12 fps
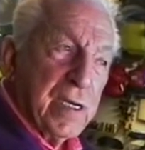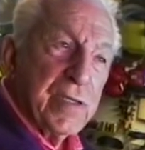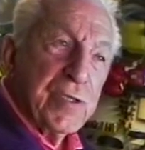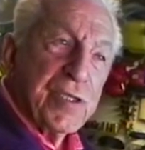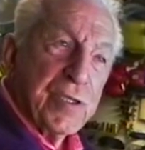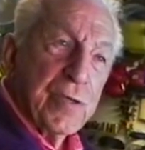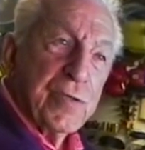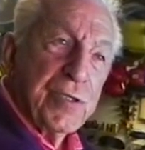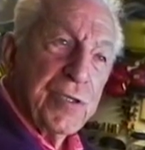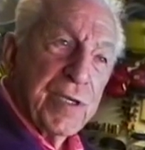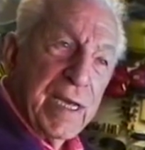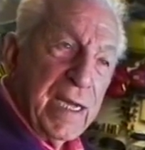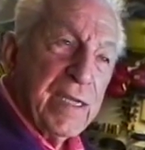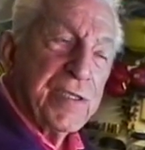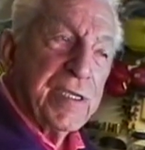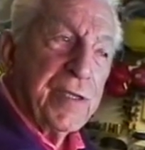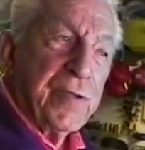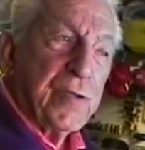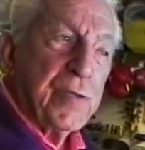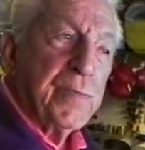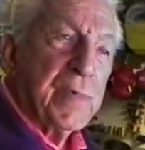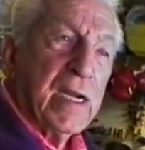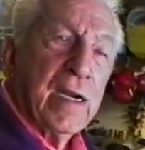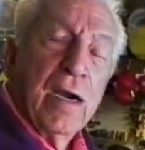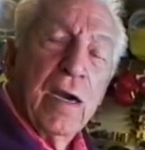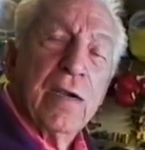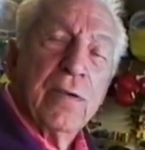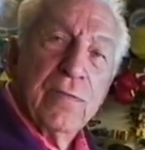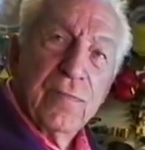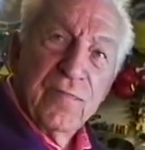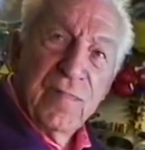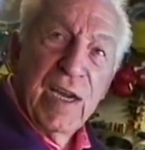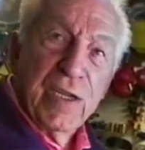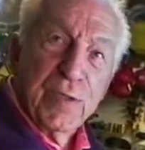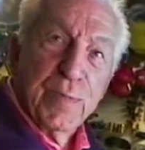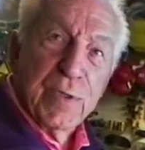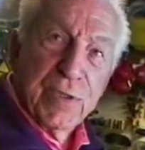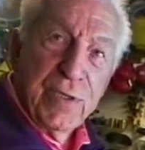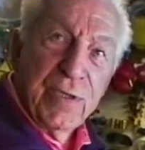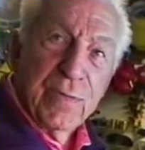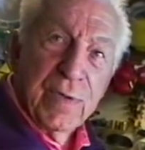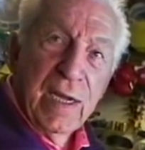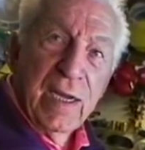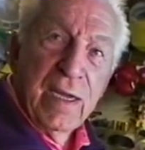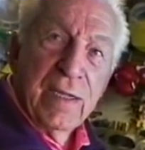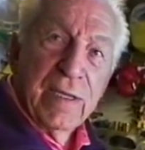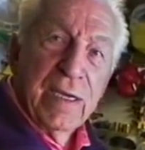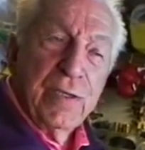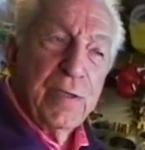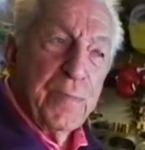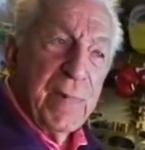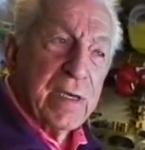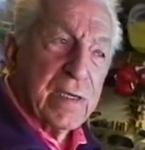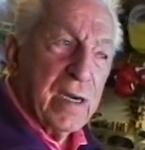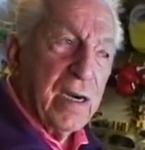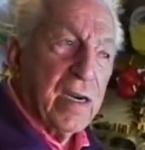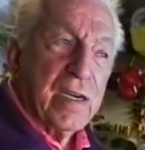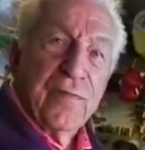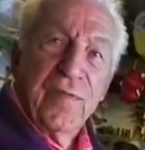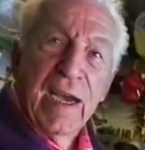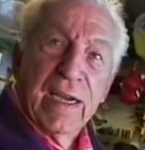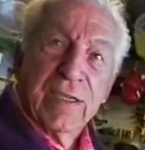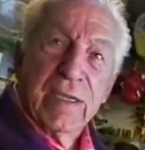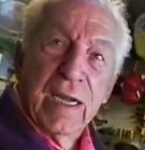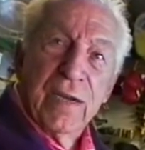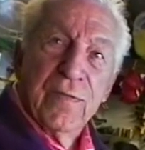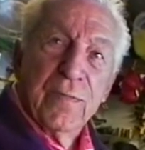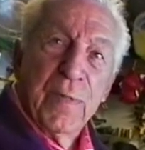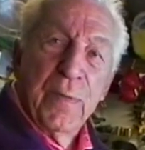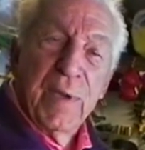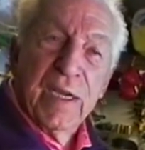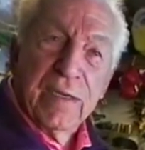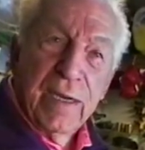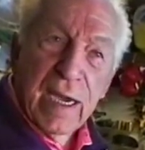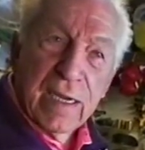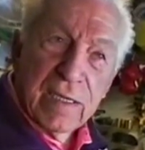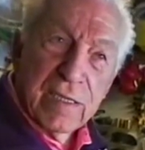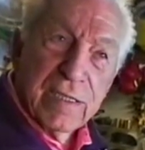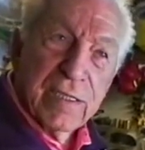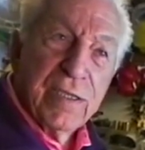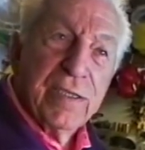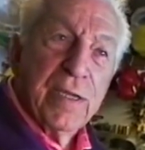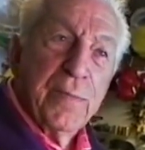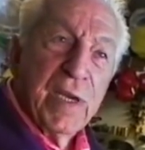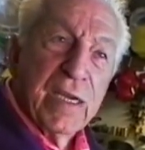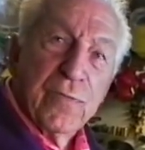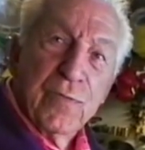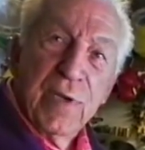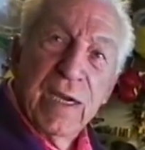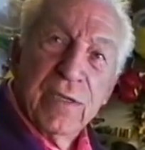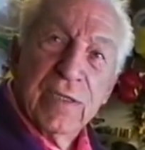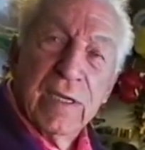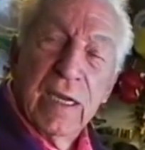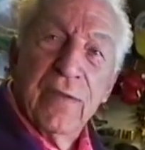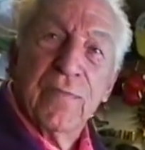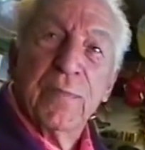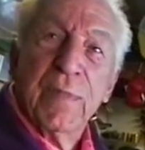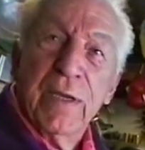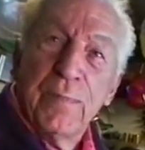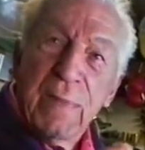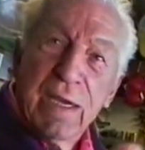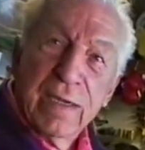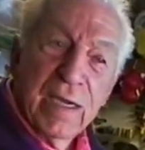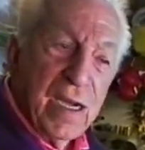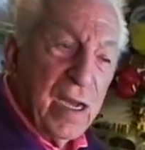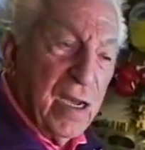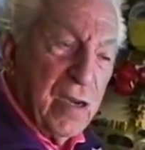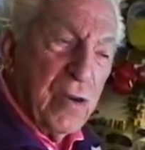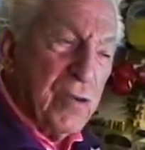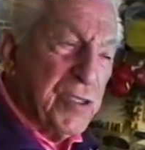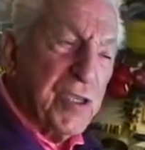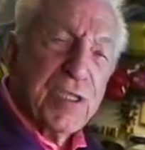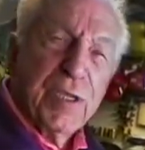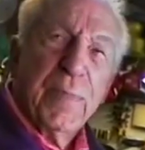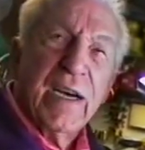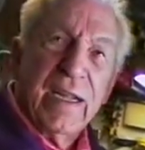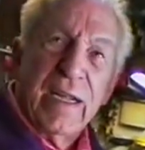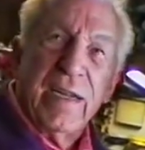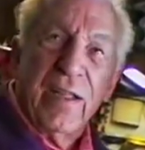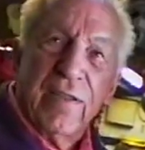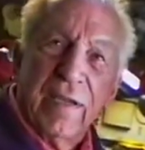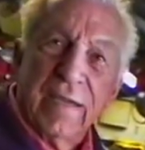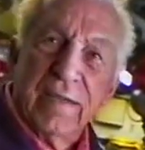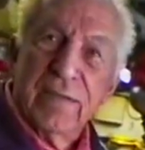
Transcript: other stones you can't see through them that are valuable too. They make artifacts out of them. They make necklaces. They make rings out of them. They make, oh, just about anything.